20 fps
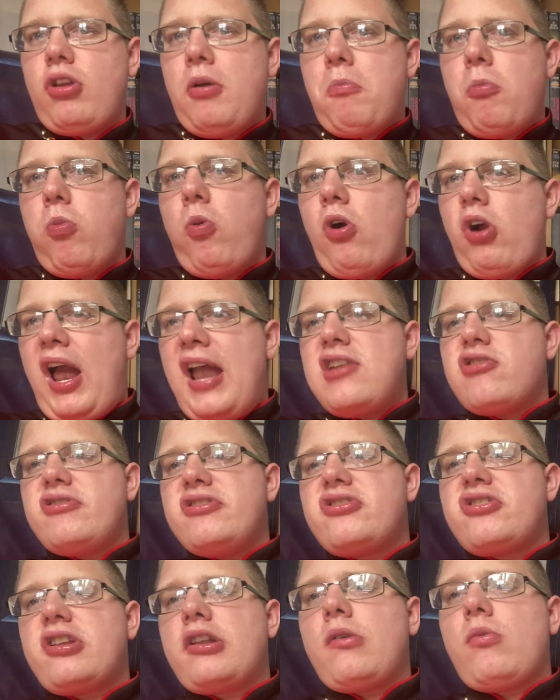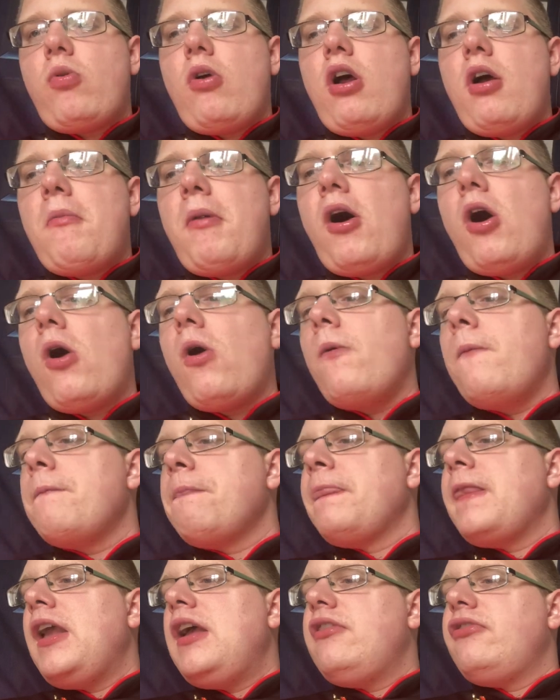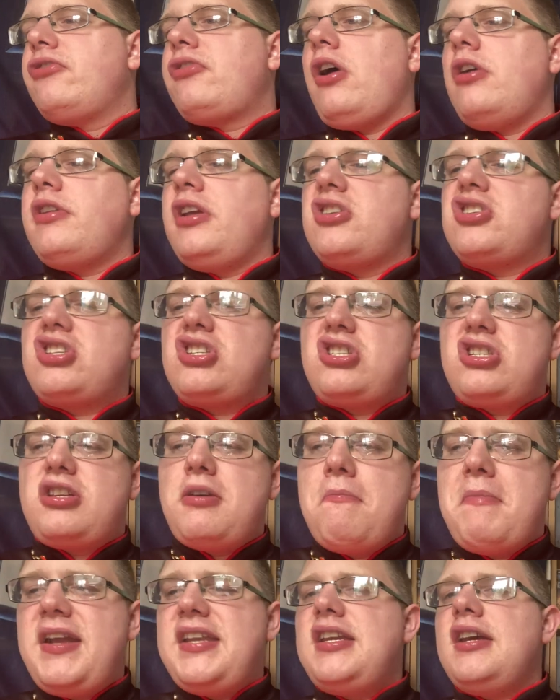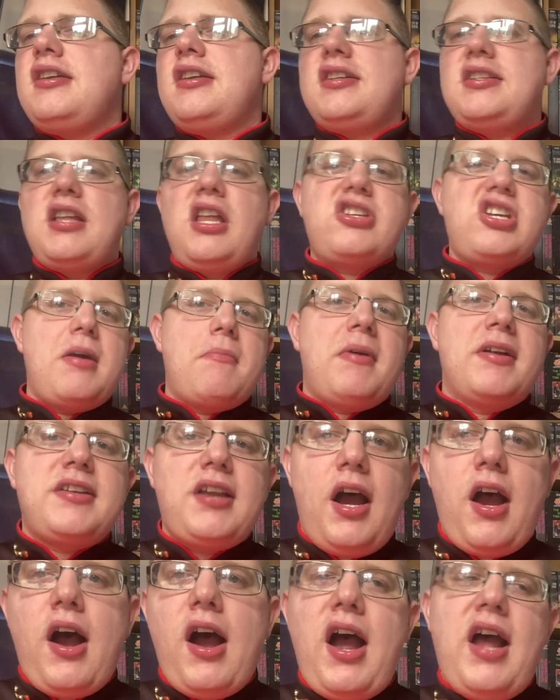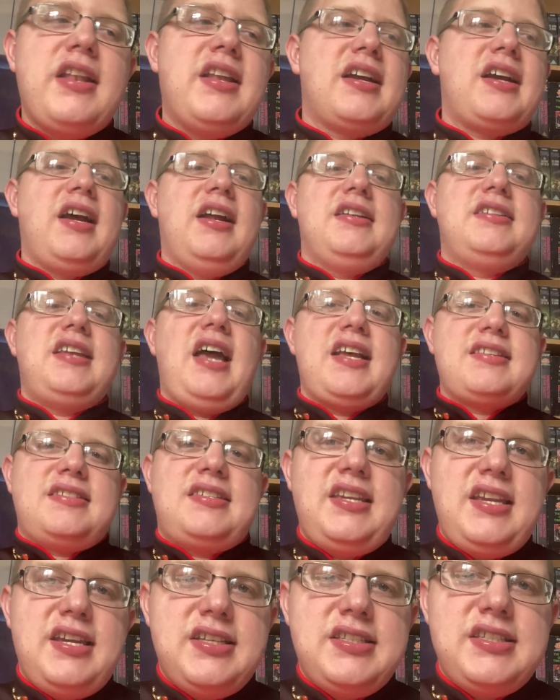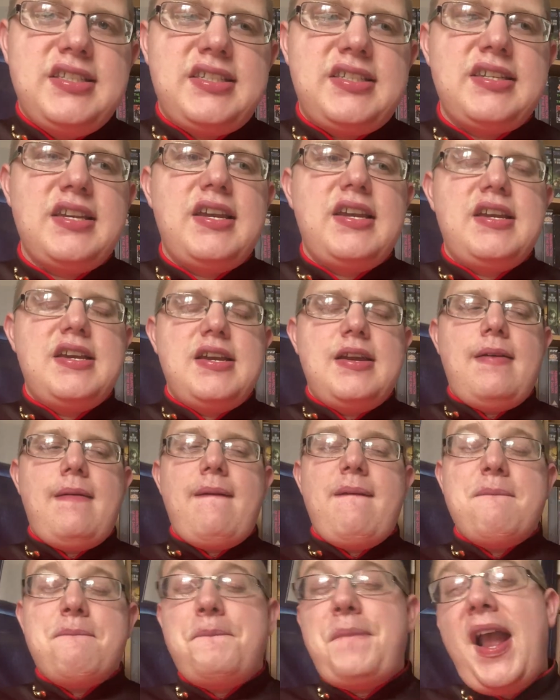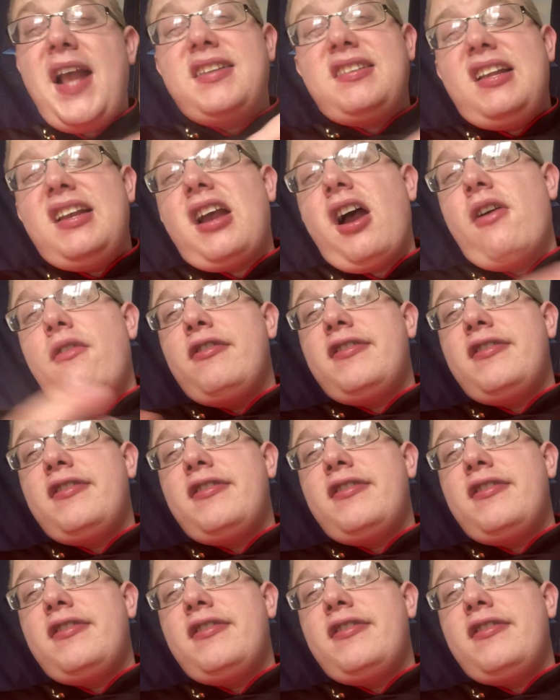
the entrance to the wormhole. So the Dominion and the Jem'Hadar and the Cardassians basically go